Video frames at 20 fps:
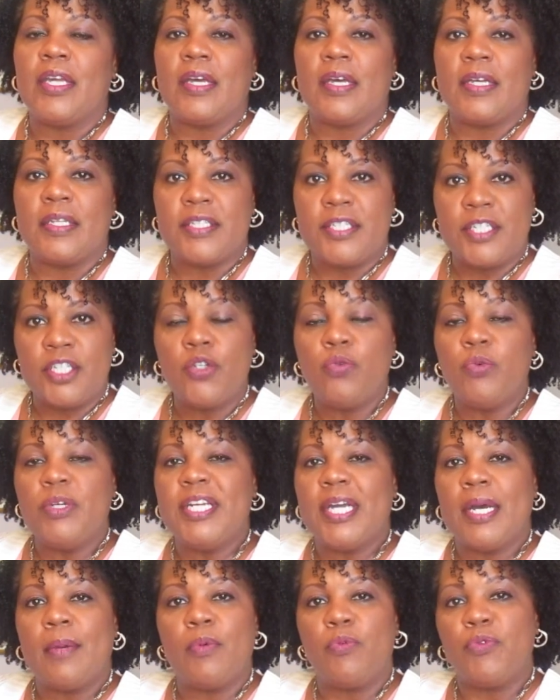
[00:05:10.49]
until we
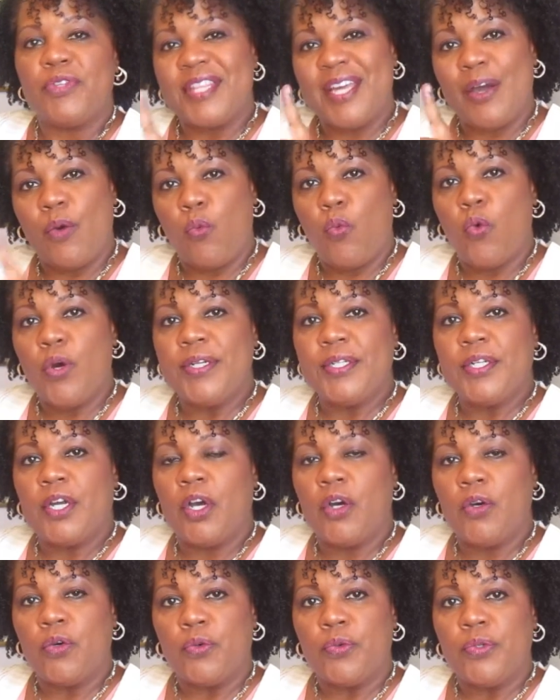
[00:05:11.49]
come up with that one
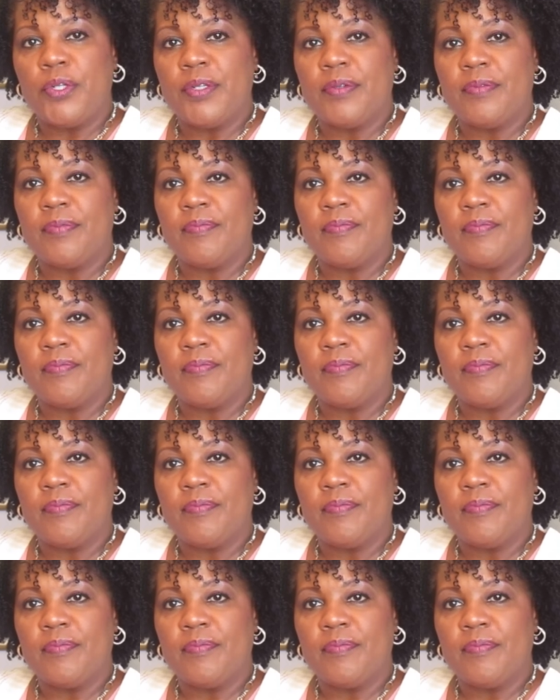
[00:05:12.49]
code,